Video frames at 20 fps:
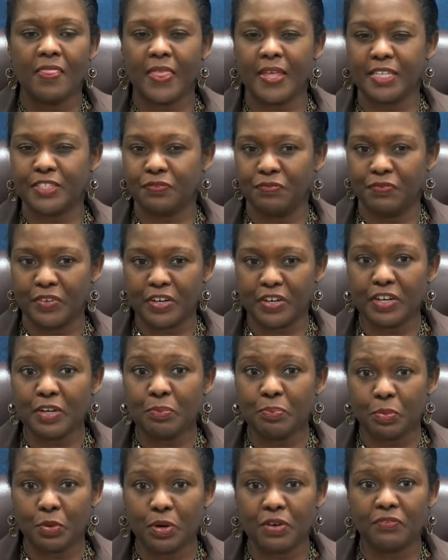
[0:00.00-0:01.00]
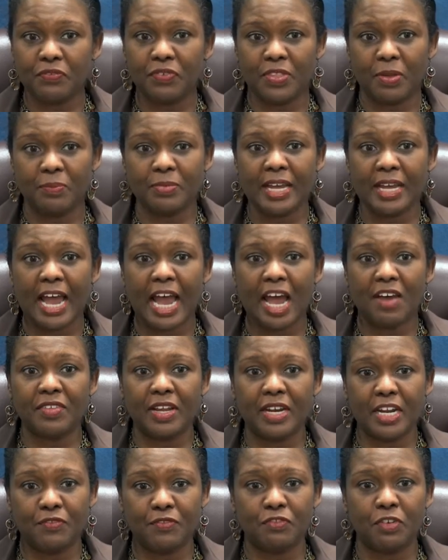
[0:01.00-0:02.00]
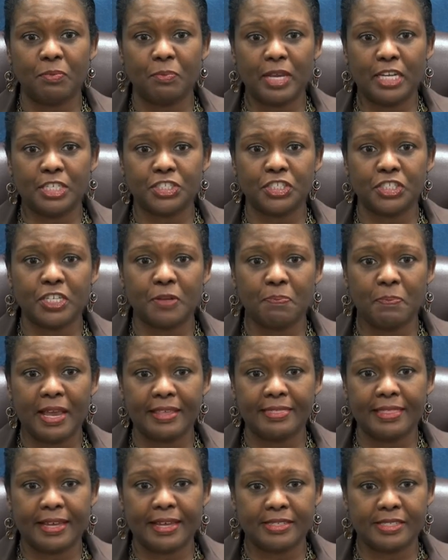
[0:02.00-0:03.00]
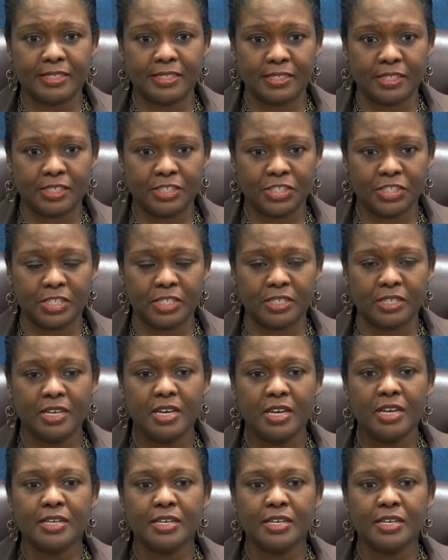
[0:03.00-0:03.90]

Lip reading: That's very important for them to have that information to make that decision.